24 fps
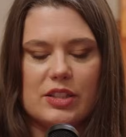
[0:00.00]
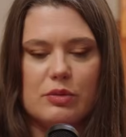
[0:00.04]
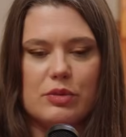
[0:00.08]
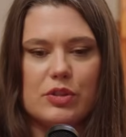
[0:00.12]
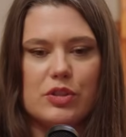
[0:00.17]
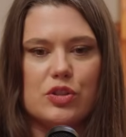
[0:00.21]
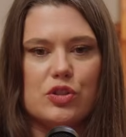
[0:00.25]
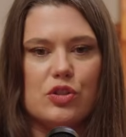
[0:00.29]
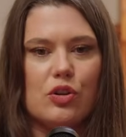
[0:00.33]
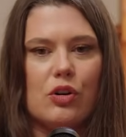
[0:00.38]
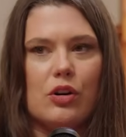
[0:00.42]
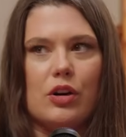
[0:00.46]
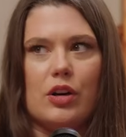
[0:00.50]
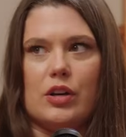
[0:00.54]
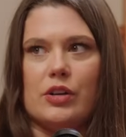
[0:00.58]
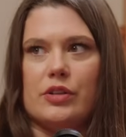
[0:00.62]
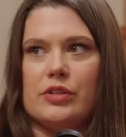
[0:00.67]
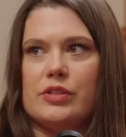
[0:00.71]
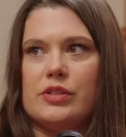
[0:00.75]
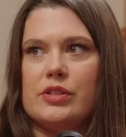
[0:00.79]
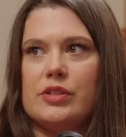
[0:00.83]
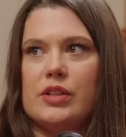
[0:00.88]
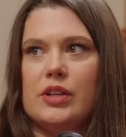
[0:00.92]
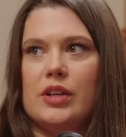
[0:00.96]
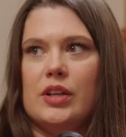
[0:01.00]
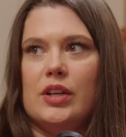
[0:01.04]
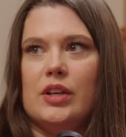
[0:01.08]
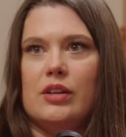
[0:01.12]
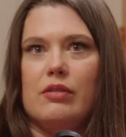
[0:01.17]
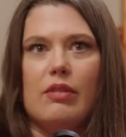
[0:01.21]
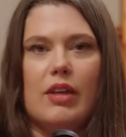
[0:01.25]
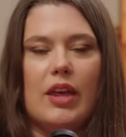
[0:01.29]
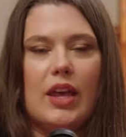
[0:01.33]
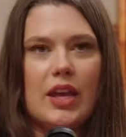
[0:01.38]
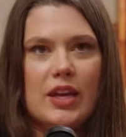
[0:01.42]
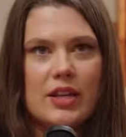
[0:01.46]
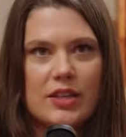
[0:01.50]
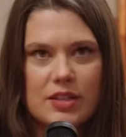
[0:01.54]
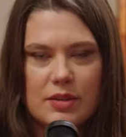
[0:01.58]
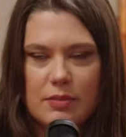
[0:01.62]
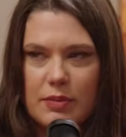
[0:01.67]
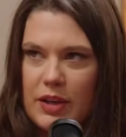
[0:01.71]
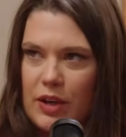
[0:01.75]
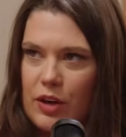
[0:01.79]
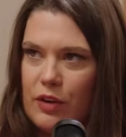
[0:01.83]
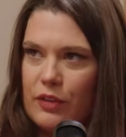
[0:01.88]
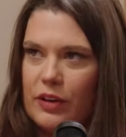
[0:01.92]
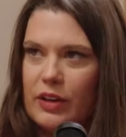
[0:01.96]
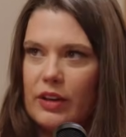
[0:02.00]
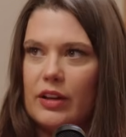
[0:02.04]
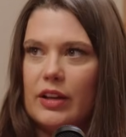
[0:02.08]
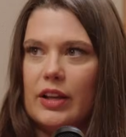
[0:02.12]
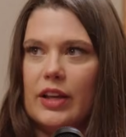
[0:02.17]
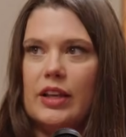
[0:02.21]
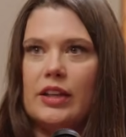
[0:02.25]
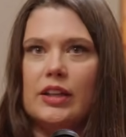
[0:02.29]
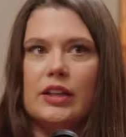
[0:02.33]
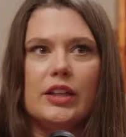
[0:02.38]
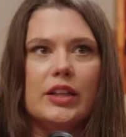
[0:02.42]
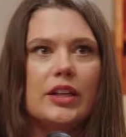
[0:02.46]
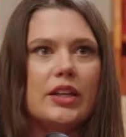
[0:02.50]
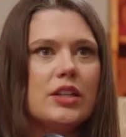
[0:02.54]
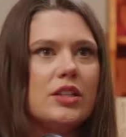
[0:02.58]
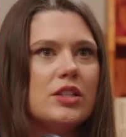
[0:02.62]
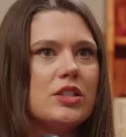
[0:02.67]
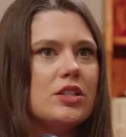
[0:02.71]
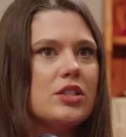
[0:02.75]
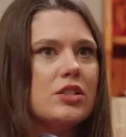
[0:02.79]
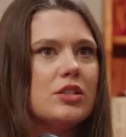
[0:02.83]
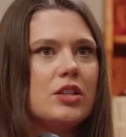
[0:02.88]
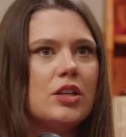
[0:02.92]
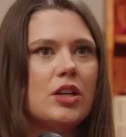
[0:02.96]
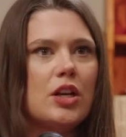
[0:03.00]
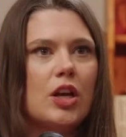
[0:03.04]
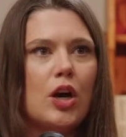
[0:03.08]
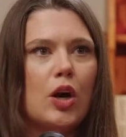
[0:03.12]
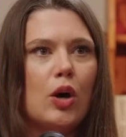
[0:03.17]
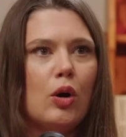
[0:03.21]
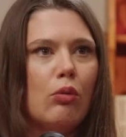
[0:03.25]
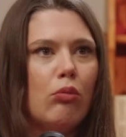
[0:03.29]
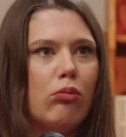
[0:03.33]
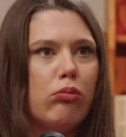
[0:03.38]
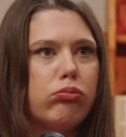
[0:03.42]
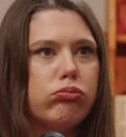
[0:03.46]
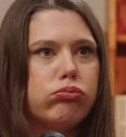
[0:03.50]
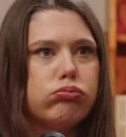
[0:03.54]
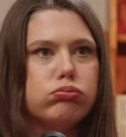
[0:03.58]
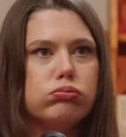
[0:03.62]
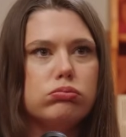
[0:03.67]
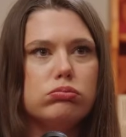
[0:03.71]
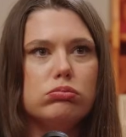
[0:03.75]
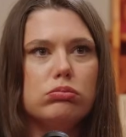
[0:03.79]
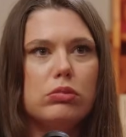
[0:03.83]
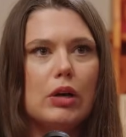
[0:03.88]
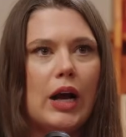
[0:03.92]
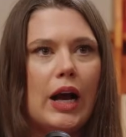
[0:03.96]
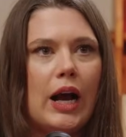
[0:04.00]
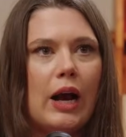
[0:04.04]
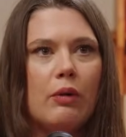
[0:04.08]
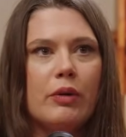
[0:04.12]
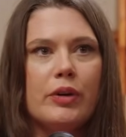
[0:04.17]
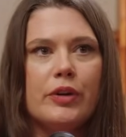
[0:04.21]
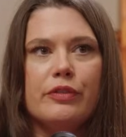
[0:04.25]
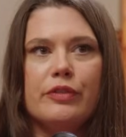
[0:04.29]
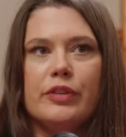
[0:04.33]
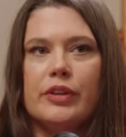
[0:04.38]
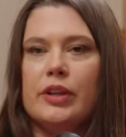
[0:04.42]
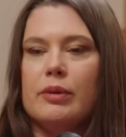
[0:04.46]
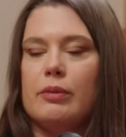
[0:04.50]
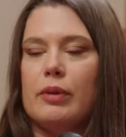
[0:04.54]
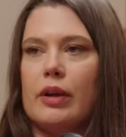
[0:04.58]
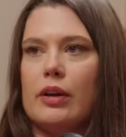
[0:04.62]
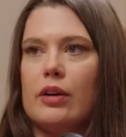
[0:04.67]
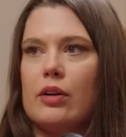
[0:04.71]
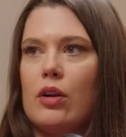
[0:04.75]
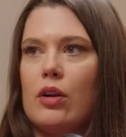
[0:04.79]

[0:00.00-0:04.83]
with the Stars, into being over here in England. How are you feeling about it